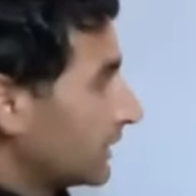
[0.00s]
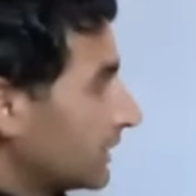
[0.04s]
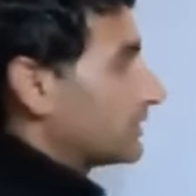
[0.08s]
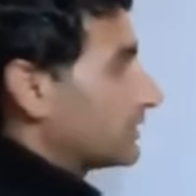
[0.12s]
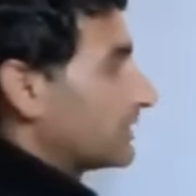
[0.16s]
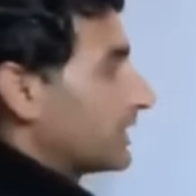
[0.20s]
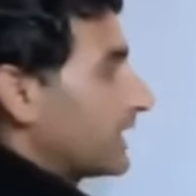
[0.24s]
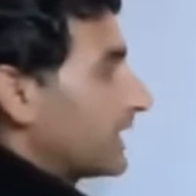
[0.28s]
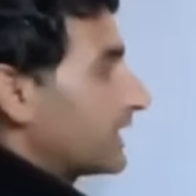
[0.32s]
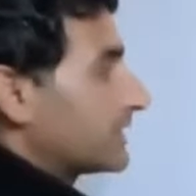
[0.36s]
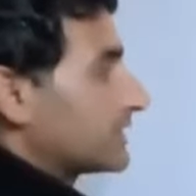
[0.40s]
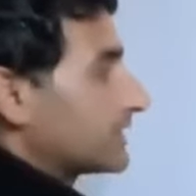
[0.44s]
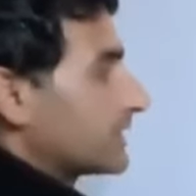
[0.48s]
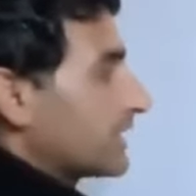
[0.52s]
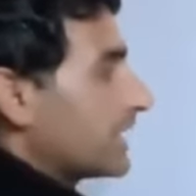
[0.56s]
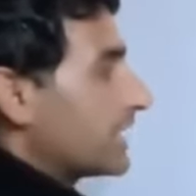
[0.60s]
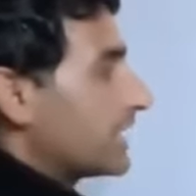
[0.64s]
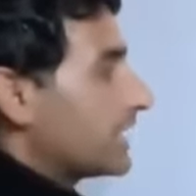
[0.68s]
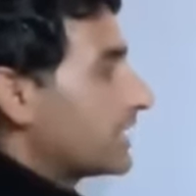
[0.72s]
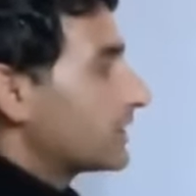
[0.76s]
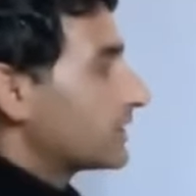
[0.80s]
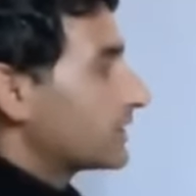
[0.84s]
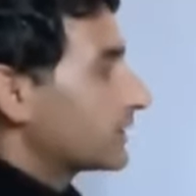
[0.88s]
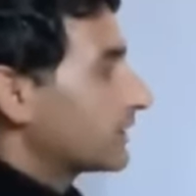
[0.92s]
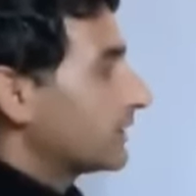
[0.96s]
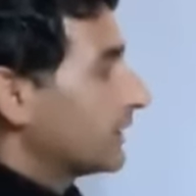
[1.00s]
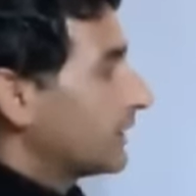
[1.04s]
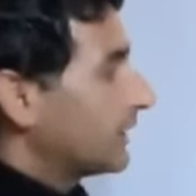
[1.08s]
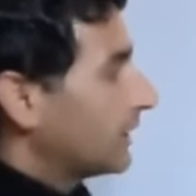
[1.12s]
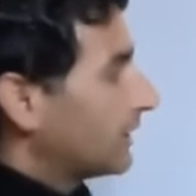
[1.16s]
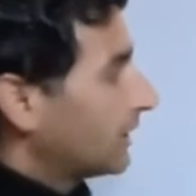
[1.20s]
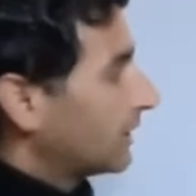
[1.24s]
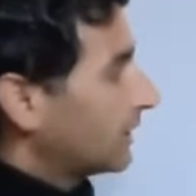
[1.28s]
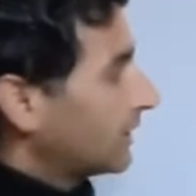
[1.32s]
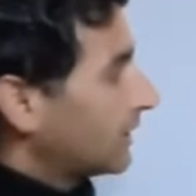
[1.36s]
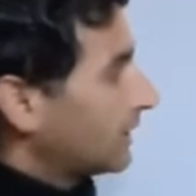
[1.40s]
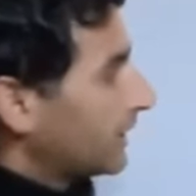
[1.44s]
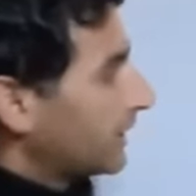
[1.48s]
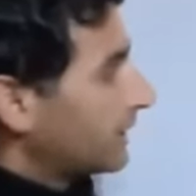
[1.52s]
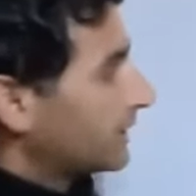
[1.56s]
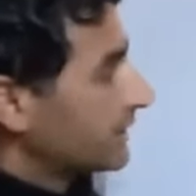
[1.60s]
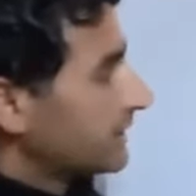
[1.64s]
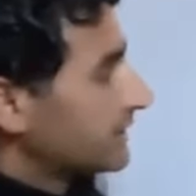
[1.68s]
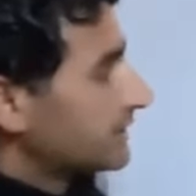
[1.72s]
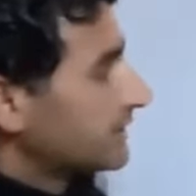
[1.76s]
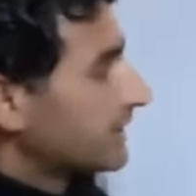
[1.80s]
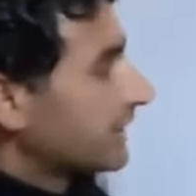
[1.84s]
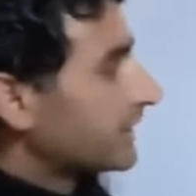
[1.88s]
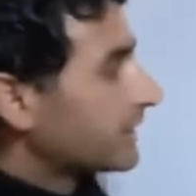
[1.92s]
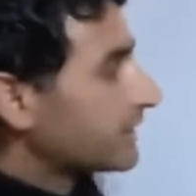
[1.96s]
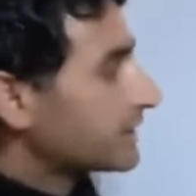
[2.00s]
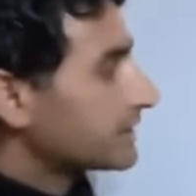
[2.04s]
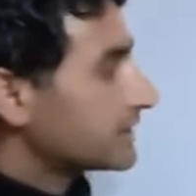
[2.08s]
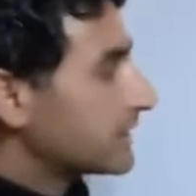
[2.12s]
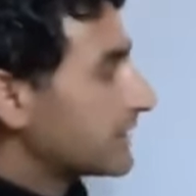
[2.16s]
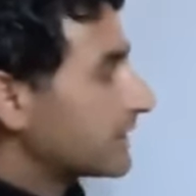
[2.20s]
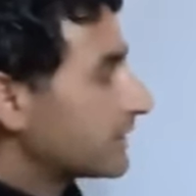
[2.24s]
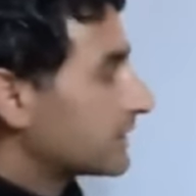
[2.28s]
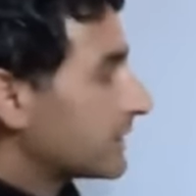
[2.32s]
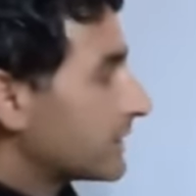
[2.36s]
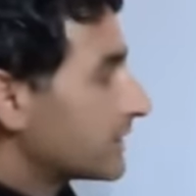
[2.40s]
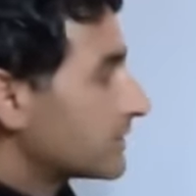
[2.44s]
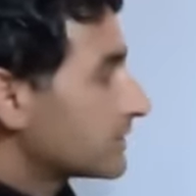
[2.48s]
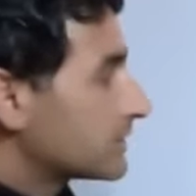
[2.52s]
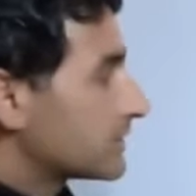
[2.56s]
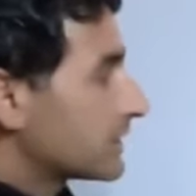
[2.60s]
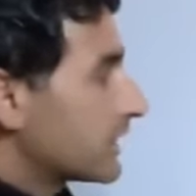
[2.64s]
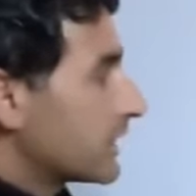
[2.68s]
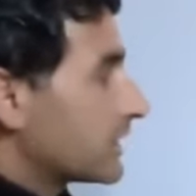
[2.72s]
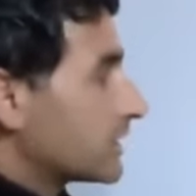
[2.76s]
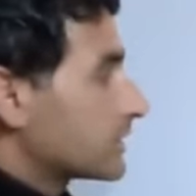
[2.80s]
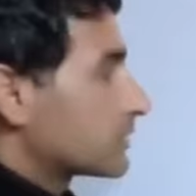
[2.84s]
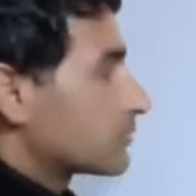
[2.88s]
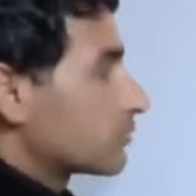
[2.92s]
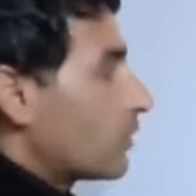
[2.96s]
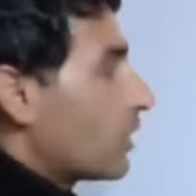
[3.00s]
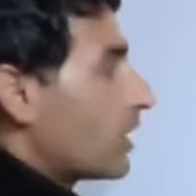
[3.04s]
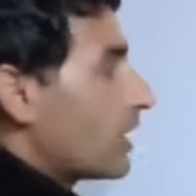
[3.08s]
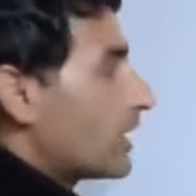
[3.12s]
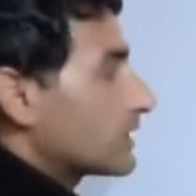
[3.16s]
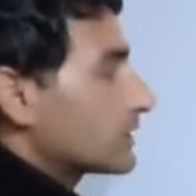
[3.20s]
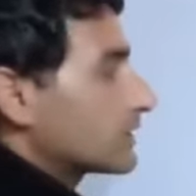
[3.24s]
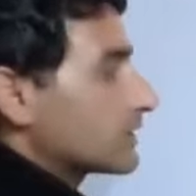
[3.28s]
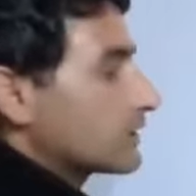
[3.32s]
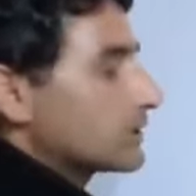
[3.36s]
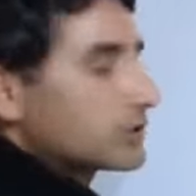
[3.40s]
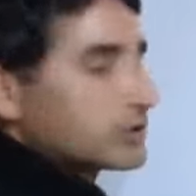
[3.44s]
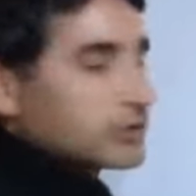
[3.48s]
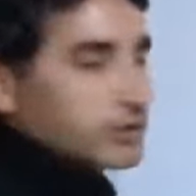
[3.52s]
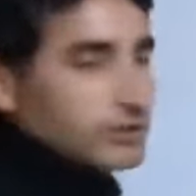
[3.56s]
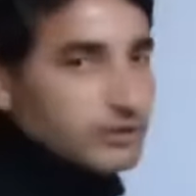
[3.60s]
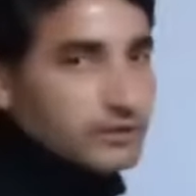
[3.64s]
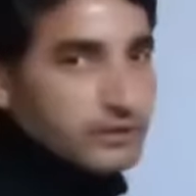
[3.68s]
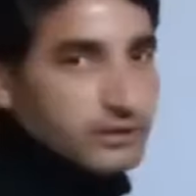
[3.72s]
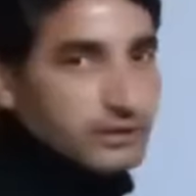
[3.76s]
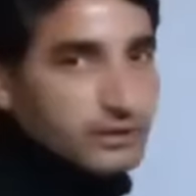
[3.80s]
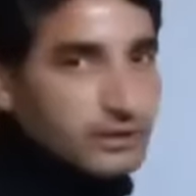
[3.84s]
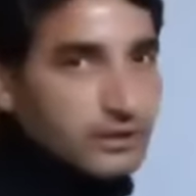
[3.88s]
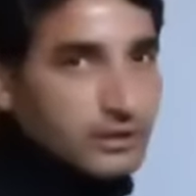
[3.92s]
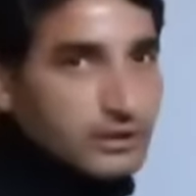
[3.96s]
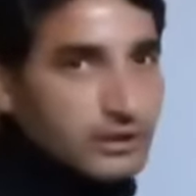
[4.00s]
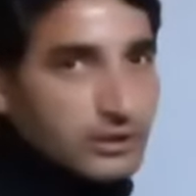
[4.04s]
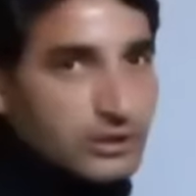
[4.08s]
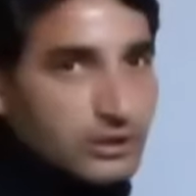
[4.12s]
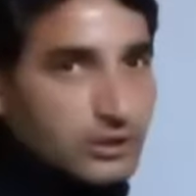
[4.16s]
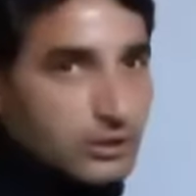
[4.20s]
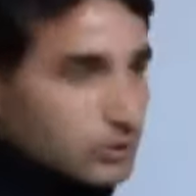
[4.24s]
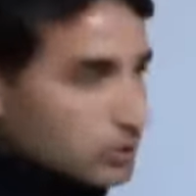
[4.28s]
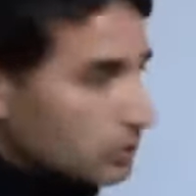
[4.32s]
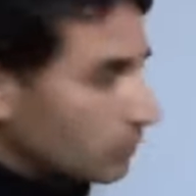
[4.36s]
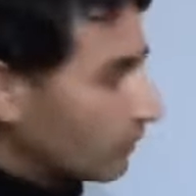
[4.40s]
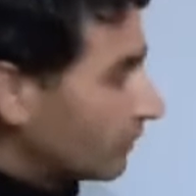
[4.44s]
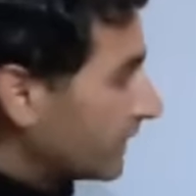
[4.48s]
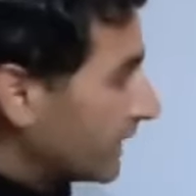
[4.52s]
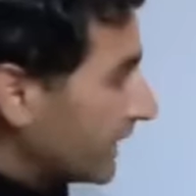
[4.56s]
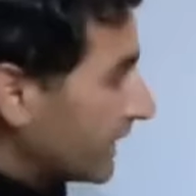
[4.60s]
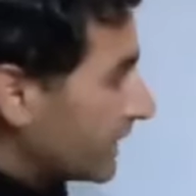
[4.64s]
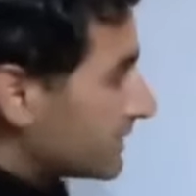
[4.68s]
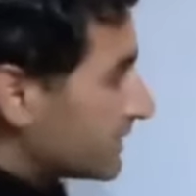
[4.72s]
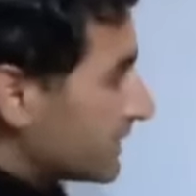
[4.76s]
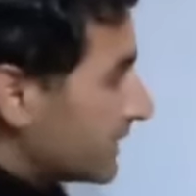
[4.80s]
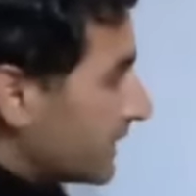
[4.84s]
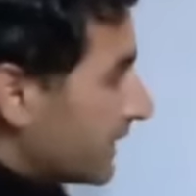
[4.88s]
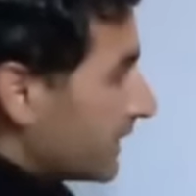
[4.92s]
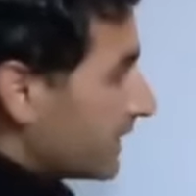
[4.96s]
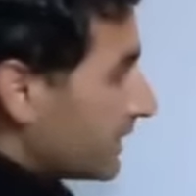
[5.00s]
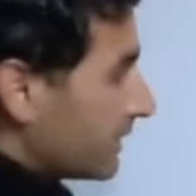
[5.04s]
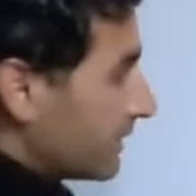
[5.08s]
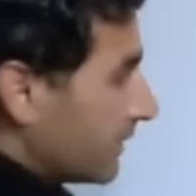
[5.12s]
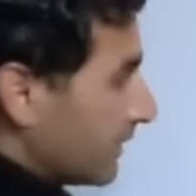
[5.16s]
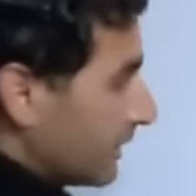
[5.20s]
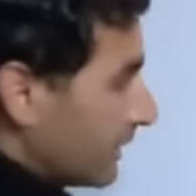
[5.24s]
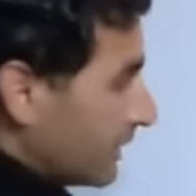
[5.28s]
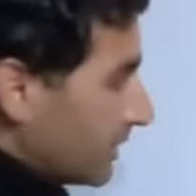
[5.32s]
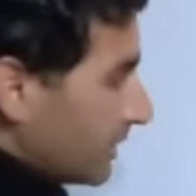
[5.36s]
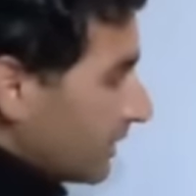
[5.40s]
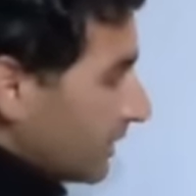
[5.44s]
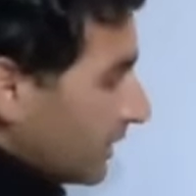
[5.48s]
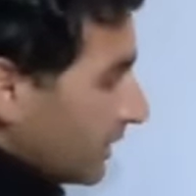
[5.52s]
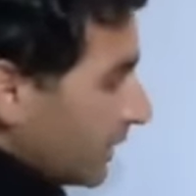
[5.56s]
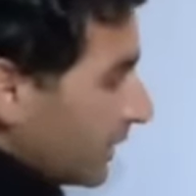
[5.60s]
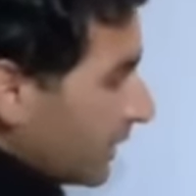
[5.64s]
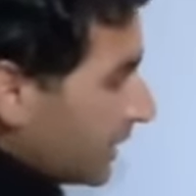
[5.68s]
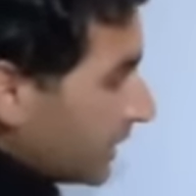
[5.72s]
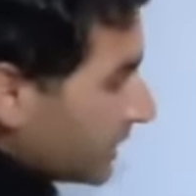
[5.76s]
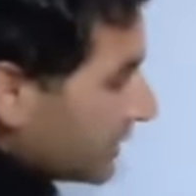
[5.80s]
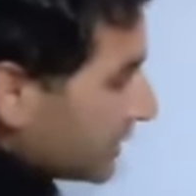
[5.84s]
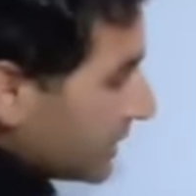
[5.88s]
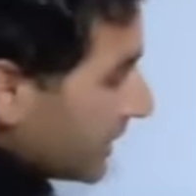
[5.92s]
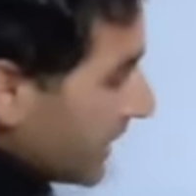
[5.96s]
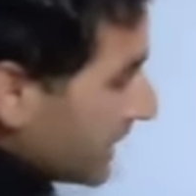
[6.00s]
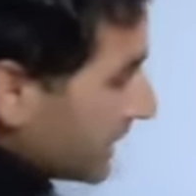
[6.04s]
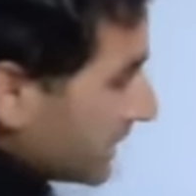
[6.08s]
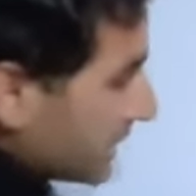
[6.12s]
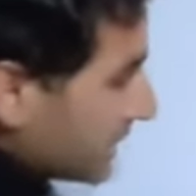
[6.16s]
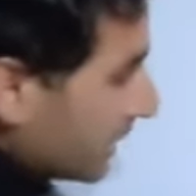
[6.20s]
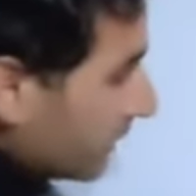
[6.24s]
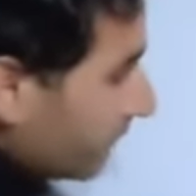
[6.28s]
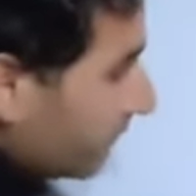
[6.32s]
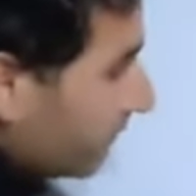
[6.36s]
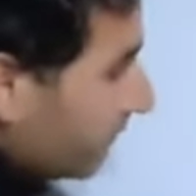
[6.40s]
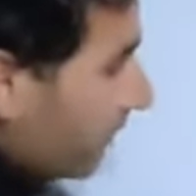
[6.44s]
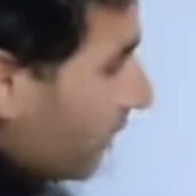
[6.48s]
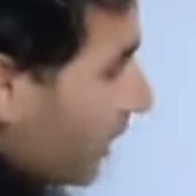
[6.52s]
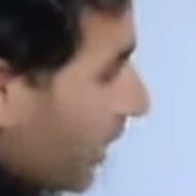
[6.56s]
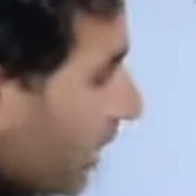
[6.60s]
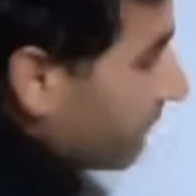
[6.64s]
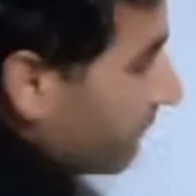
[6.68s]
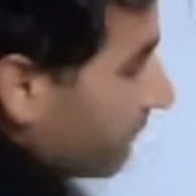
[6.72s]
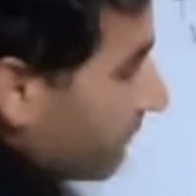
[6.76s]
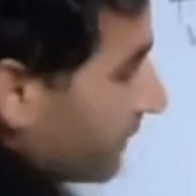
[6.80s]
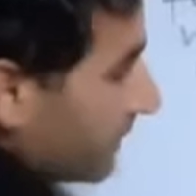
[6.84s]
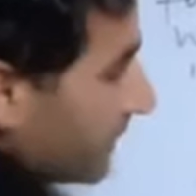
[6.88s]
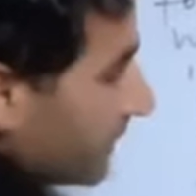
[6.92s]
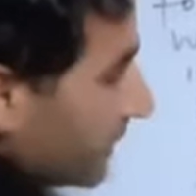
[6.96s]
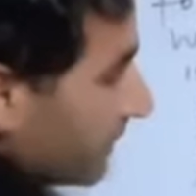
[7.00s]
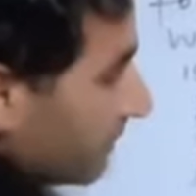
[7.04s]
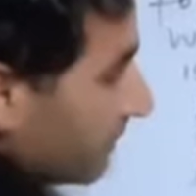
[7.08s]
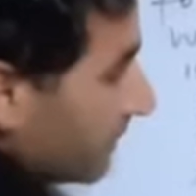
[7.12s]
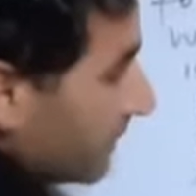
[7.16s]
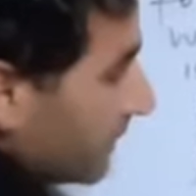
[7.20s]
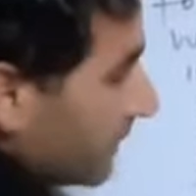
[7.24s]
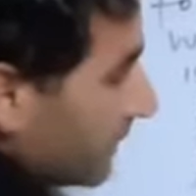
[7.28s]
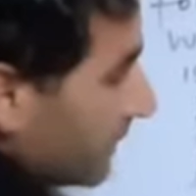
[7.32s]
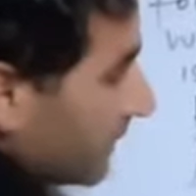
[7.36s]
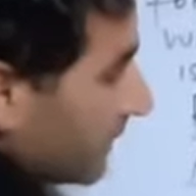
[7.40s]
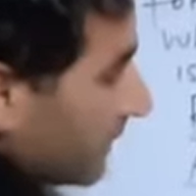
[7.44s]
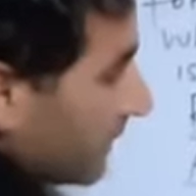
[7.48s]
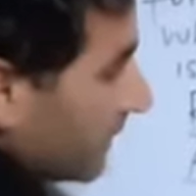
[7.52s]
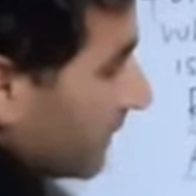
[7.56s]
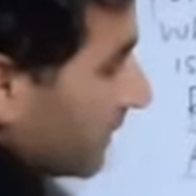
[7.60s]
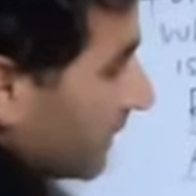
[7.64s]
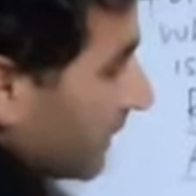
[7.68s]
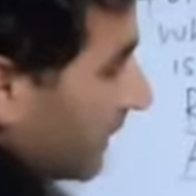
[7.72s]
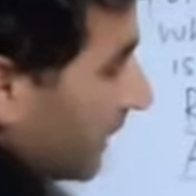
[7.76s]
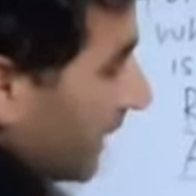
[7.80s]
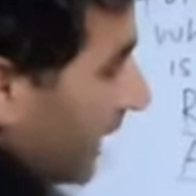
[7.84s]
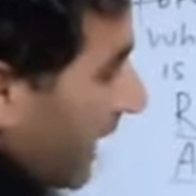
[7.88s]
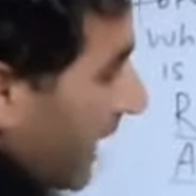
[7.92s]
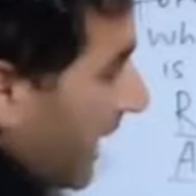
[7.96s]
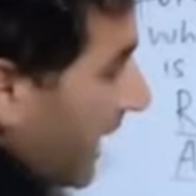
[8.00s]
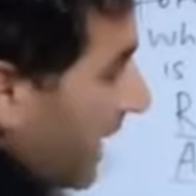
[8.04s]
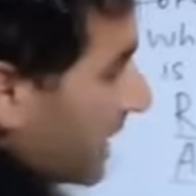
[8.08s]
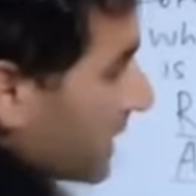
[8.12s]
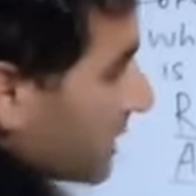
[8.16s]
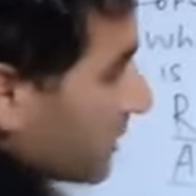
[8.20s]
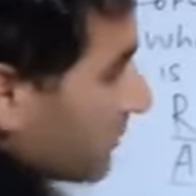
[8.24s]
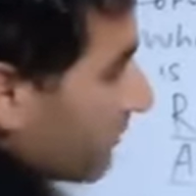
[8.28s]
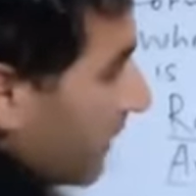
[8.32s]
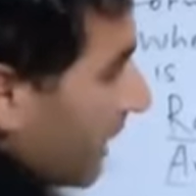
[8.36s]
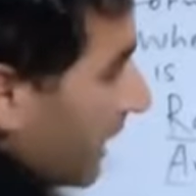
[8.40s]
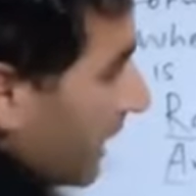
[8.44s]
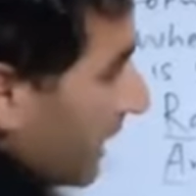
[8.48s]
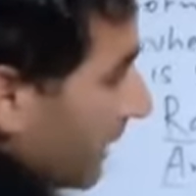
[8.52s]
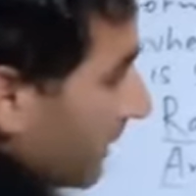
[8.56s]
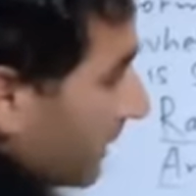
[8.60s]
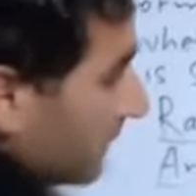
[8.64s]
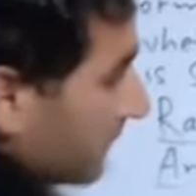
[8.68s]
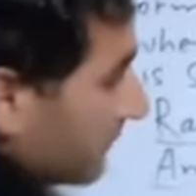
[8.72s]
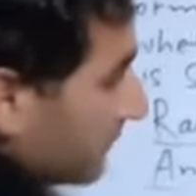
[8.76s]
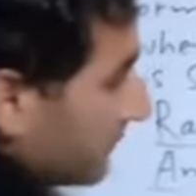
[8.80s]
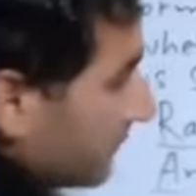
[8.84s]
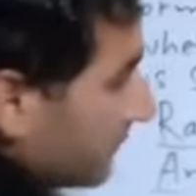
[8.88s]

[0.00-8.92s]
There is ate. In the second sentence, there is was eaten. So we can say it changed the form of verb as well.